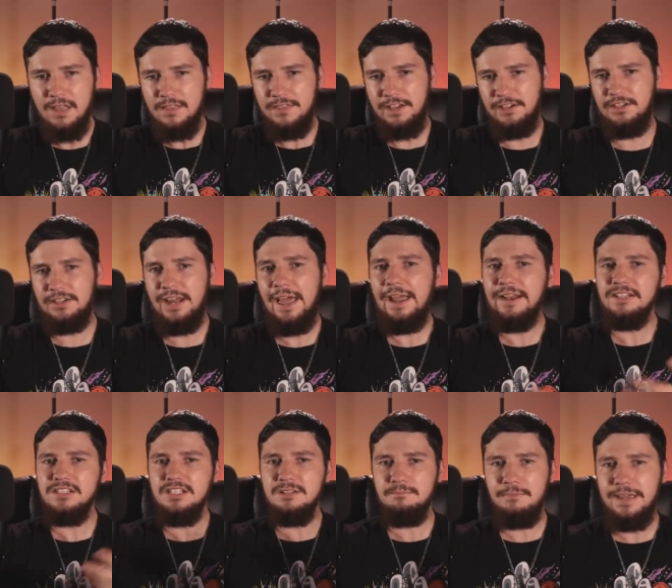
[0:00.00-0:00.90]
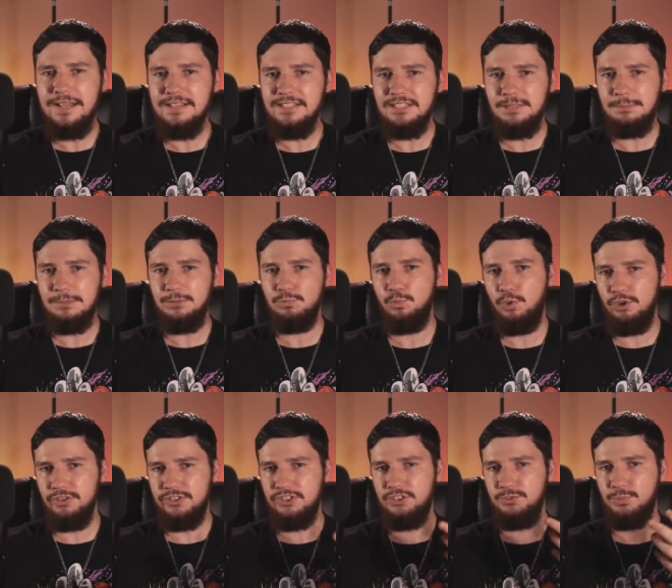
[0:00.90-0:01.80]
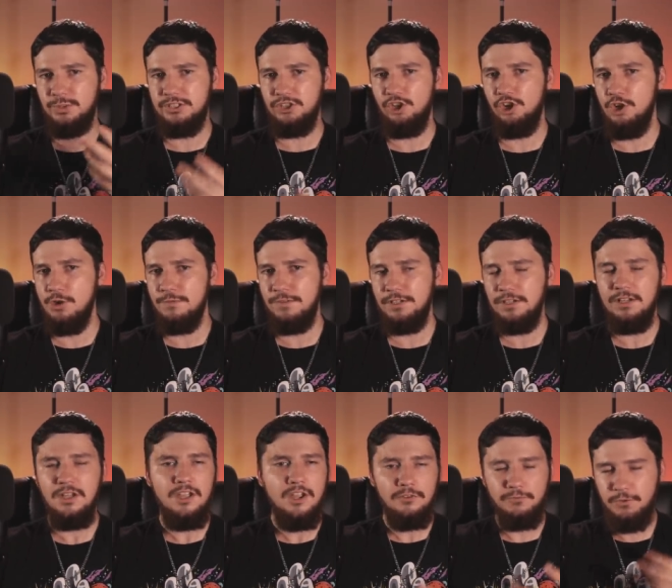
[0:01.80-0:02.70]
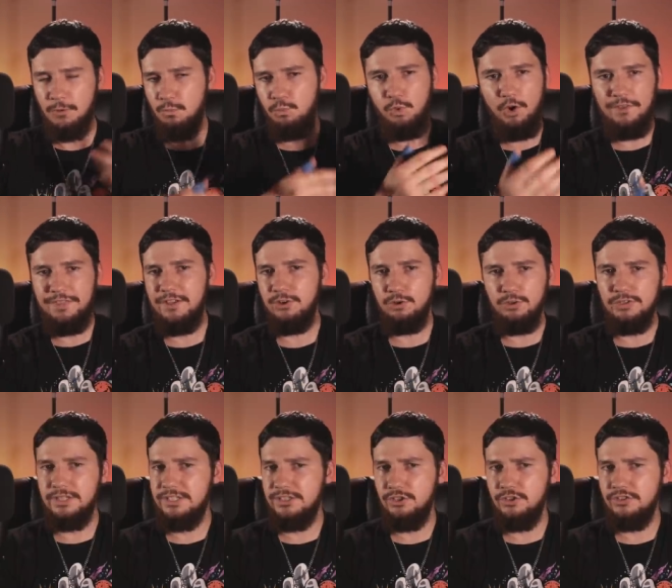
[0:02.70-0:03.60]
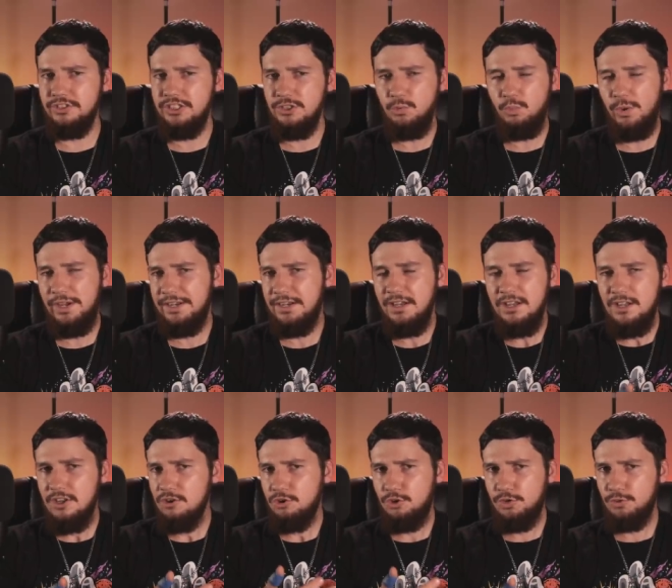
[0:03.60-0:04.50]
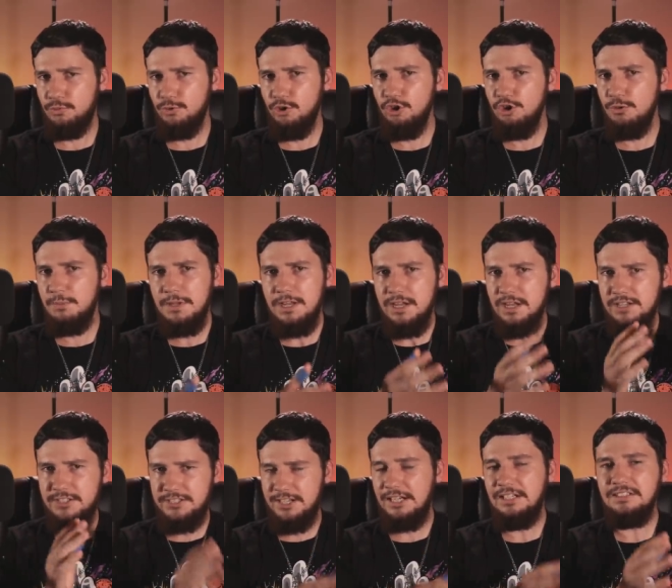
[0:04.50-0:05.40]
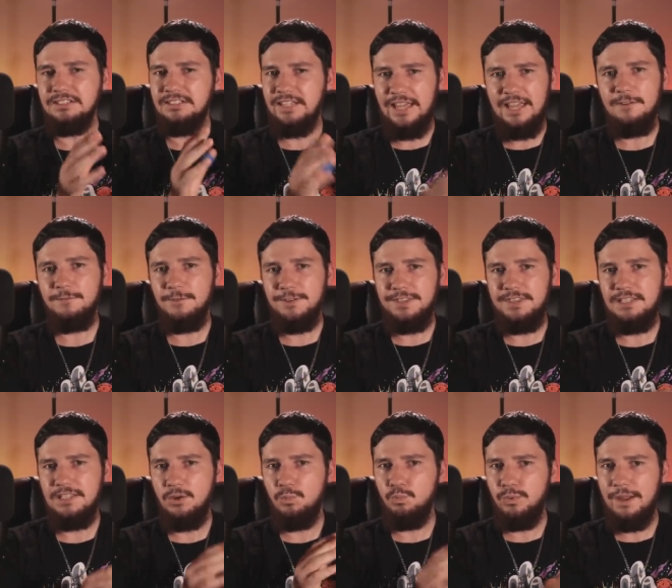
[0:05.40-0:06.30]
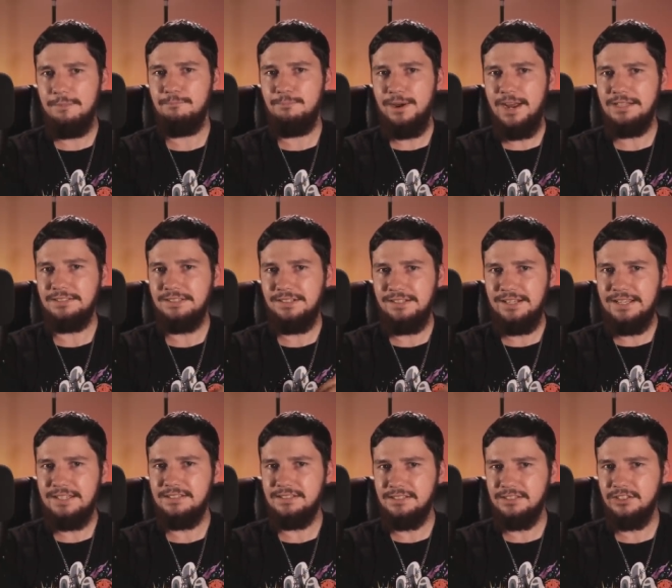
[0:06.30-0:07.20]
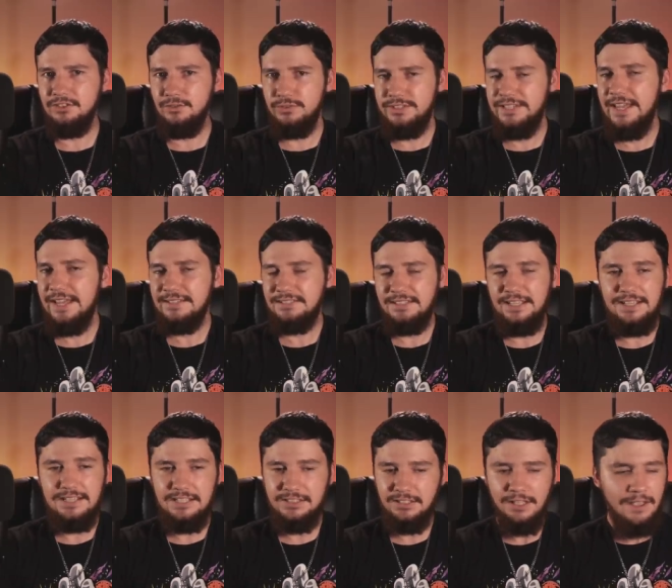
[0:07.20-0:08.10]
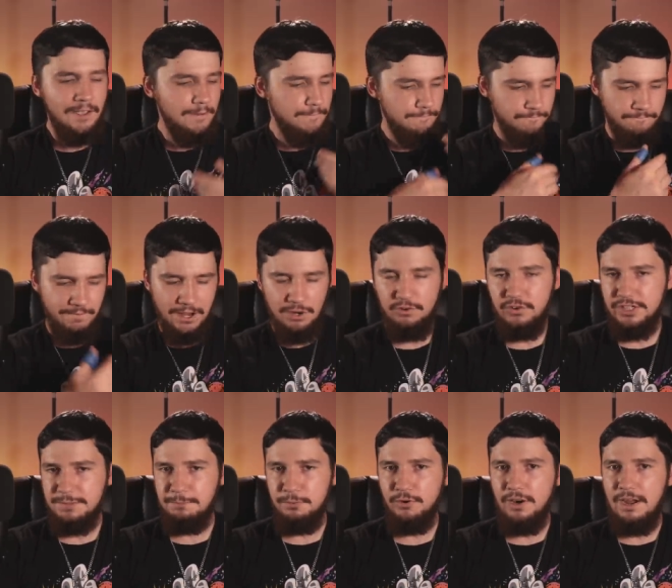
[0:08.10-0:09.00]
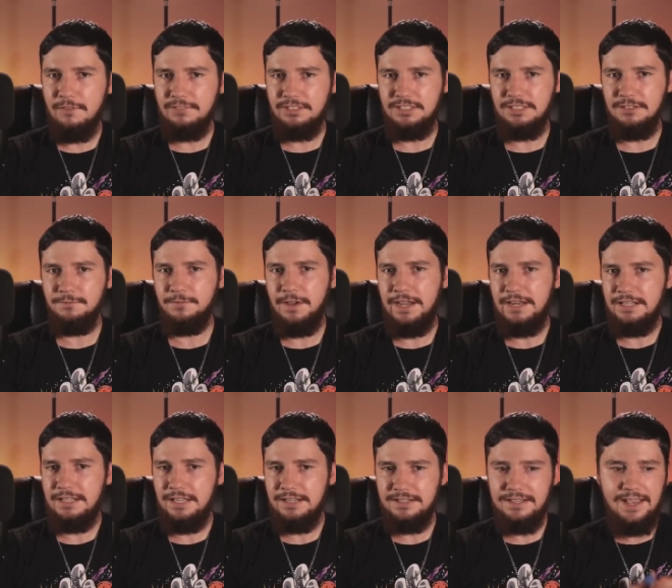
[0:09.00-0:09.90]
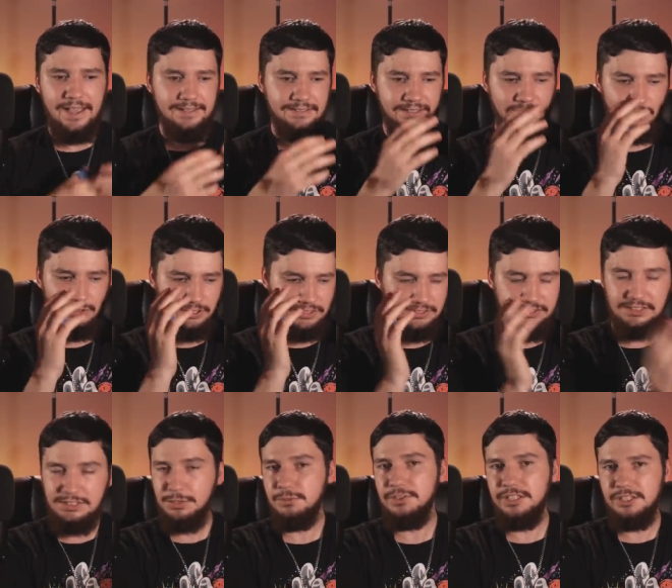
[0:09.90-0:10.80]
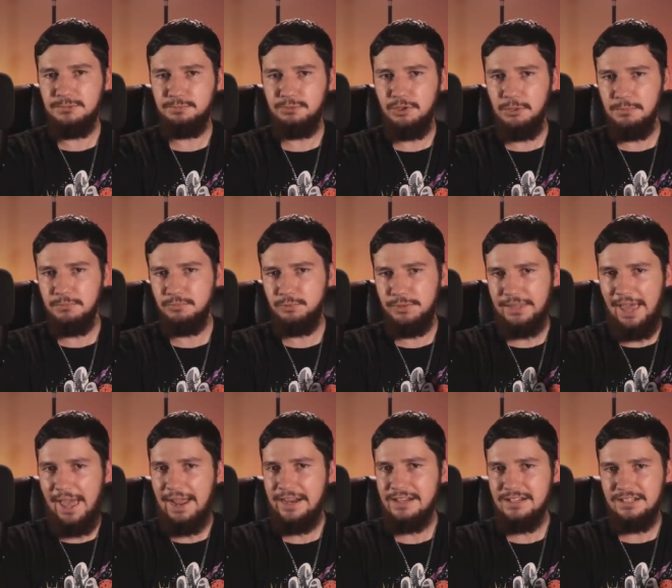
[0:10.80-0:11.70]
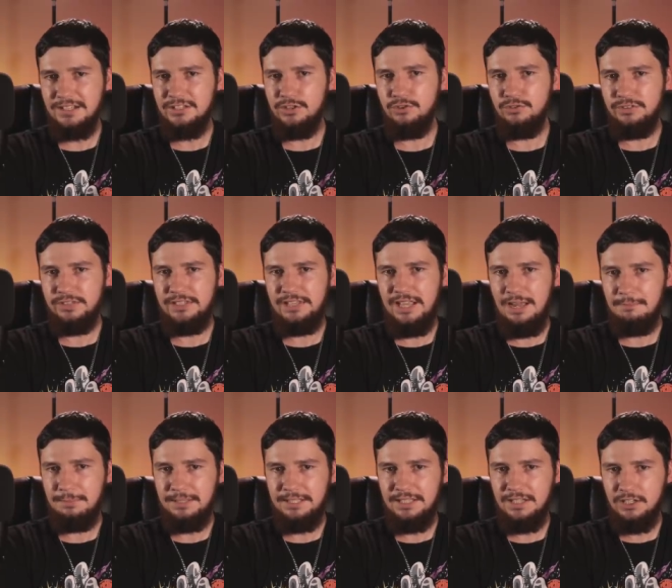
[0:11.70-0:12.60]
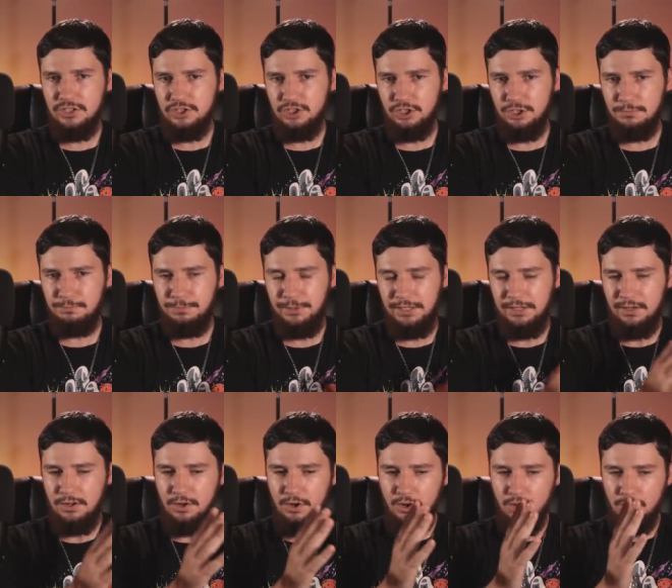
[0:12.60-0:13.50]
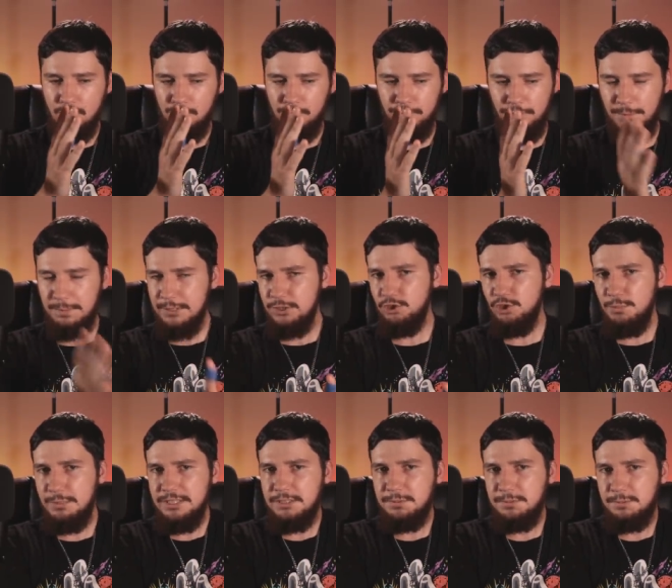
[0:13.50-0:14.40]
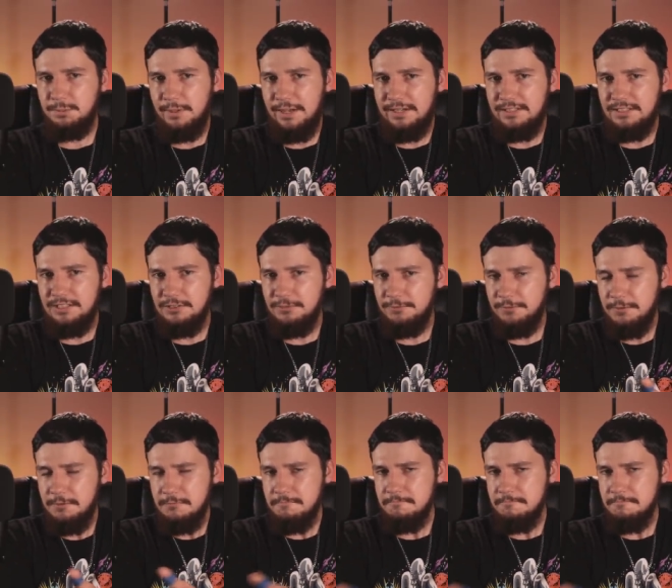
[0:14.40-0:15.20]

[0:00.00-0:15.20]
that could actually make someone want to switch over from what they're already using when Chrome does everything a web browser needs to do. Yes, it is very privacy invading, and yes, there are serious problems with actually using the application, but from a normie's perspective,